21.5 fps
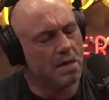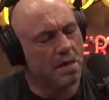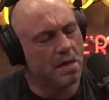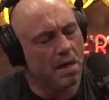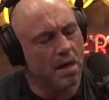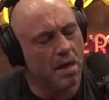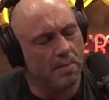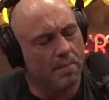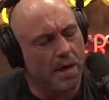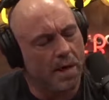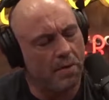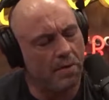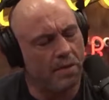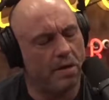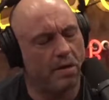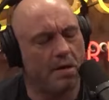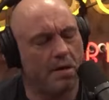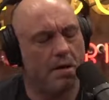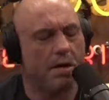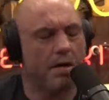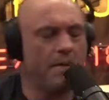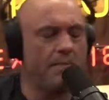I would
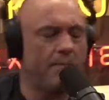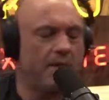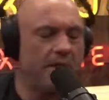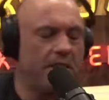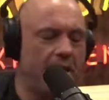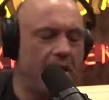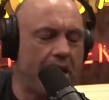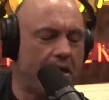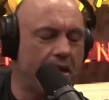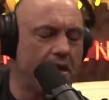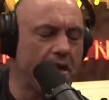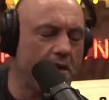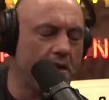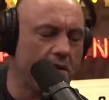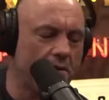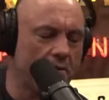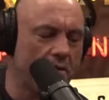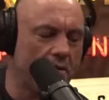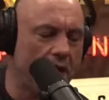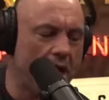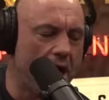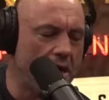already been taking
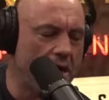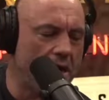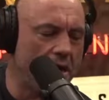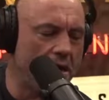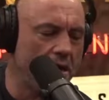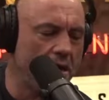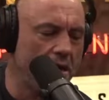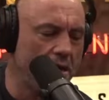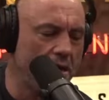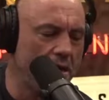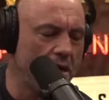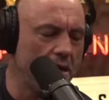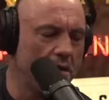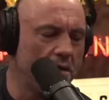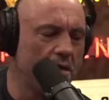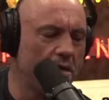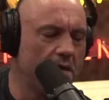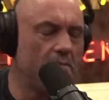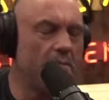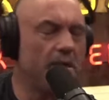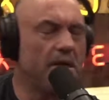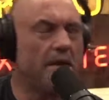karate a
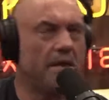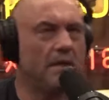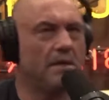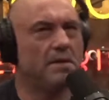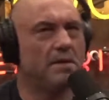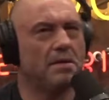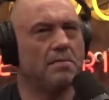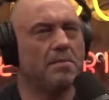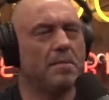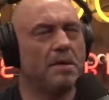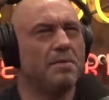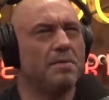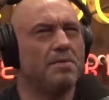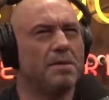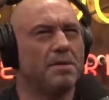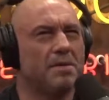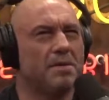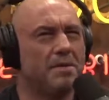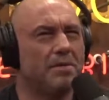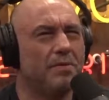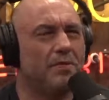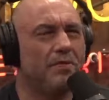little bit, but it was
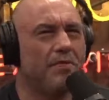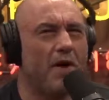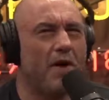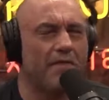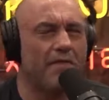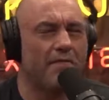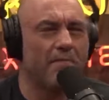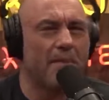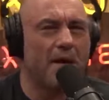too far from my